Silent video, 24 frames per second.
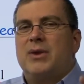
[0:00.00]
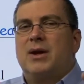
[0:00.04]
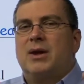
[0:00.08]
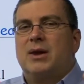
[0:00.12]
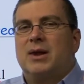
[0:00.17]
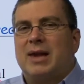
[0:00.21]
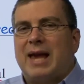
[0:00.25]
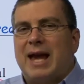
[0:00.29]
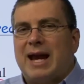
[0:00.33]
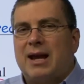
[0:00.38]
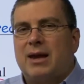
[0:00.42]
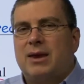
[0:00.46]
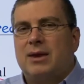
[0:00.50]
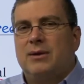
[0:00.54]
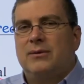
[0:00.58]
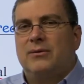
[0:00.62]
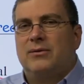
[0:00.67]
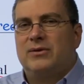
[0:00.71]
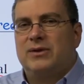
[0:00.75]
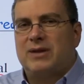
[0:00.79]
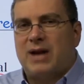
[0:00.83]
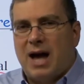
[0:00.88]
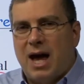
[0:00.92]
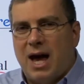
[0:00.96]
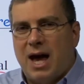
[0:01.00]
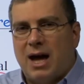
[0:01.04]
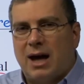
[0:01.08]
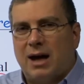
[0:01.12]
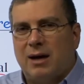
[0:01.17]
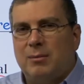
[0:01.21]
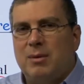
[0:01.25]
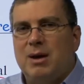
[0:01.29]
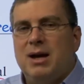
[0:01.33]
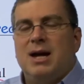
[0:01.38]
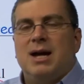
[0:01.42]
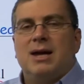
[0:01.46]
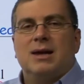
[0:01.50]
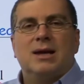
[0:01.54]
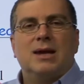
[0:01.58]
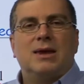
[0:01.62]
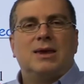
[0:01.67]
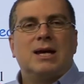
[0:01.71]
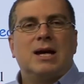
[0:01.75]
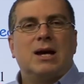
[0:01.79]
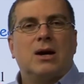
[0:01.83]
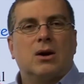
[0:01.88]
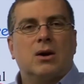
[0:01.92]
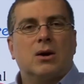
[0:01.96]
the length of time
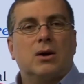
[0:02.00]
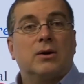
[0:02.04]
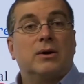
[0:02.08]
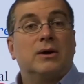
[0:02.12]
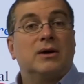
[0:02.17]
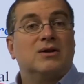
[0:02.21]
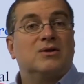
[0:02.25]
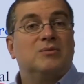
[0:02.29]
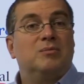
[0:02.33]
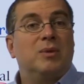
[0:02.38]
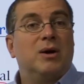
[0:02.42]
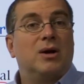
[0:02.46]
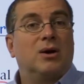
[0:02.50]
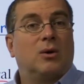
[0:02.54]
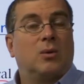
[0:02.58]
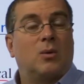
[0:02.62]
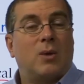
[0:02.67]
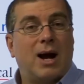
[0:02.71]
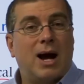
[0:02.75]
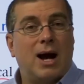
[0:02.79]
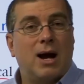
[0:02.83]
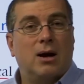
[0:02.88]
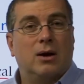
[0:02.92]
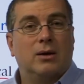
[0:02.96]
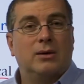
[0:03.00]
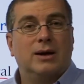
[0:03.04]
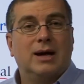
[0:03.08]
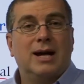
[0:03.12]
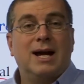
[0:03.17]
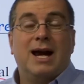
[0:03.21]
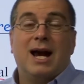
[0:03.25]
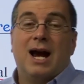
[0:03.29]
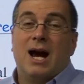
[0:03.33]
that the Earth has been around